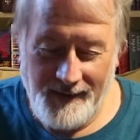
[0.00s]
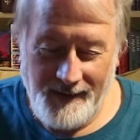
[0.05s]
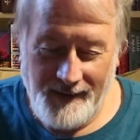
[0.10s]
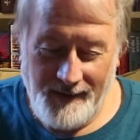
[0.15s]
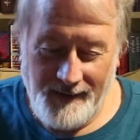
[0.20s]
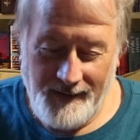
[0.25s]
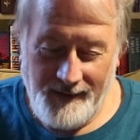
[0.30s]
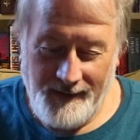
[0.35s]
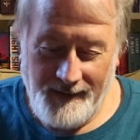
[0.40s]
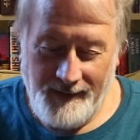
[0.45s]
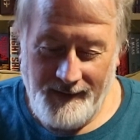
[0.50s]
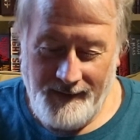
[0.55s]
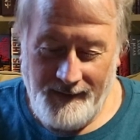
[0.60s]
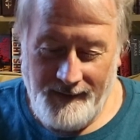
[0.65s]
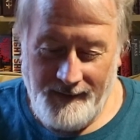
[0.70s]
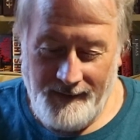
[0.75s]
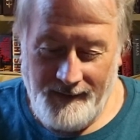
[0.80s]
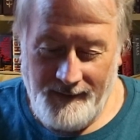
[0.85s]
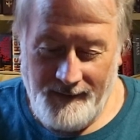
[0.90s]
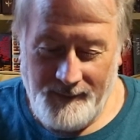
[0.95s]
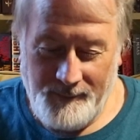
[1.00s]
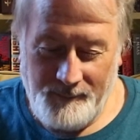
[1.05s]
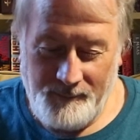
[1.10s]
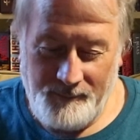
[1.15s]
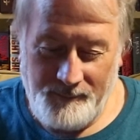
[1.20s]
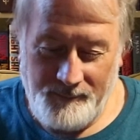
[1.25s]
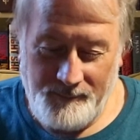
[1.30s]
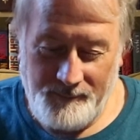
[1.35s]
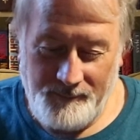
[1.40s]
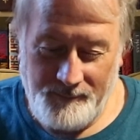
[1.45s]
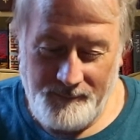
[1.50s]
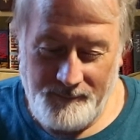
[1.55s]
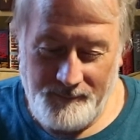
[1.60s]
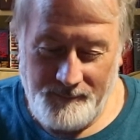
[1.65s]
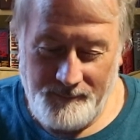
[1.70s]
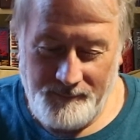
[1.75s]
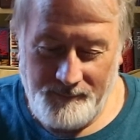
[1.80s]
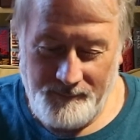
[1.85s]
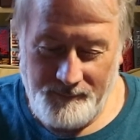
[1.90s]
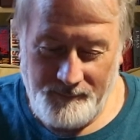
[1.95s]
Nothing is said.